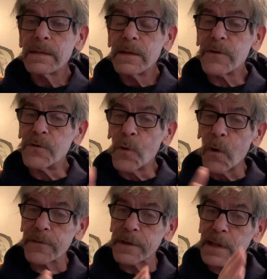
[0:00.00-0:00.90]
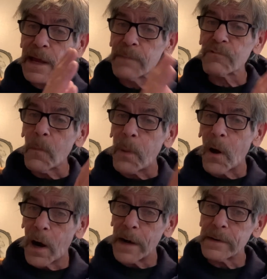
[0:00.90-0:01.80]
The Northern Liberal
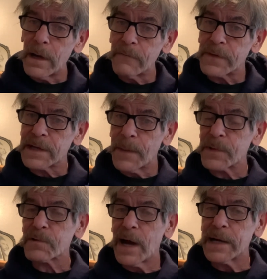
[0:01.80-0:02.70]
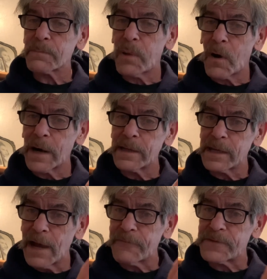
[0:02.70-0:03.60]
part of the Democratic Party,
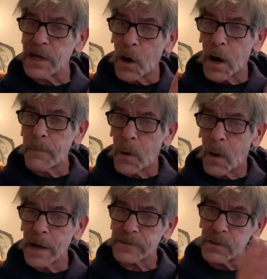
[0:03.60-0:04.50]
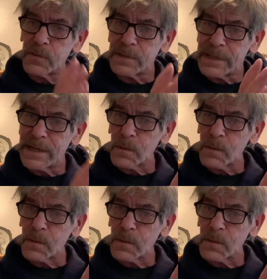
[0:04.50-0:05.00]
the FDR part, the New Deal